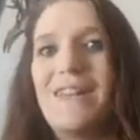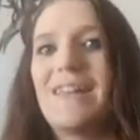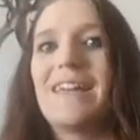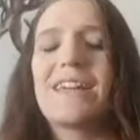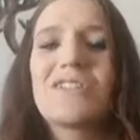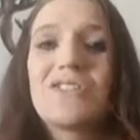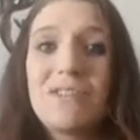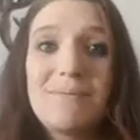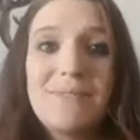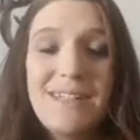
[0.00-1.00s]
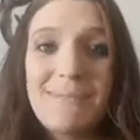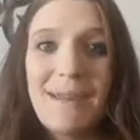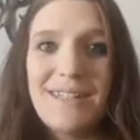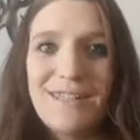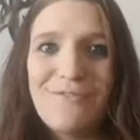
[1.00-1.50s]
like extremely
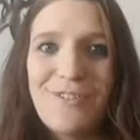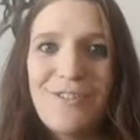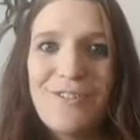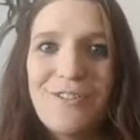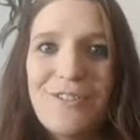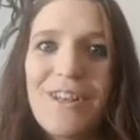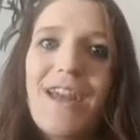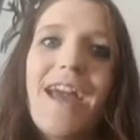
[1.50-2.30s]
spicy food.